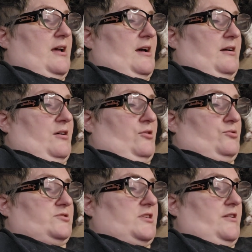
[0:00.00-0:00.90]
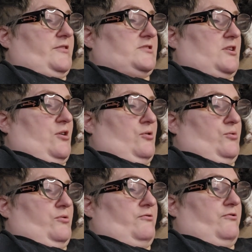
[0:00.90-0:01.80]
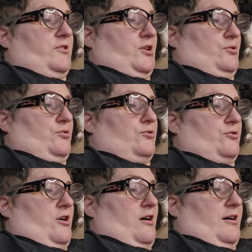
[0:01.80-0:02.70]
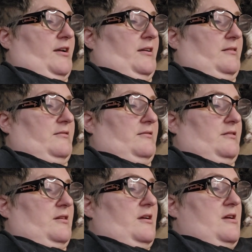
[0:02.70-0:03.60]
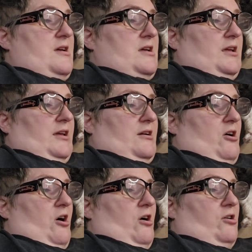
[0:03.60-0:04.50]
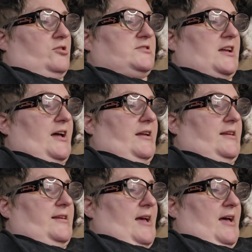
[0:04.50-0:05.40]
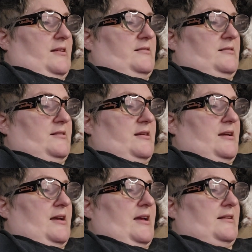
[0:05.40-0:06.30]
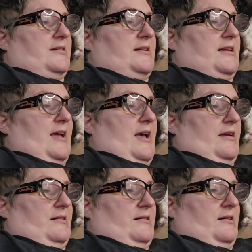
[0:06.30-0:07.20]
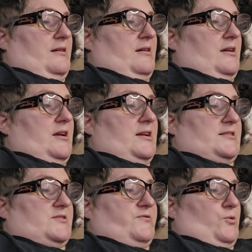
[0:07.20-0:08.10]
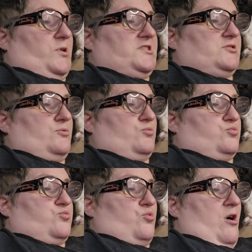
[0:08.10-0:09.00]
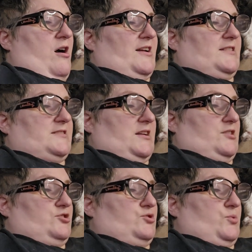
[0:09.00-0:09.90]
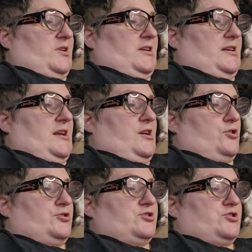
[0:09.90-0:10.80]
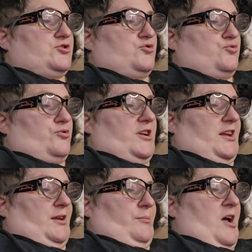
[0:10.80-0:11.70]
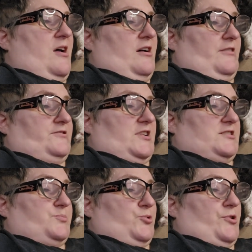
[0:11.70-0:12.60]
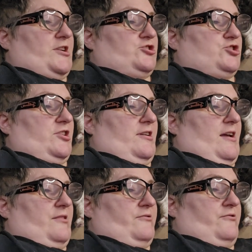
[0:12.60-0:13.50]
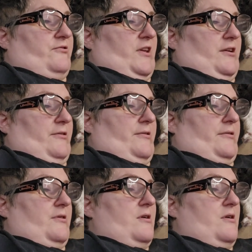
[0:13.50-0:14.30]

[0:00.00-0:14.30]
echoes of his own futile cry. He called again and again, his voice rising to a near scream of desperation and fear,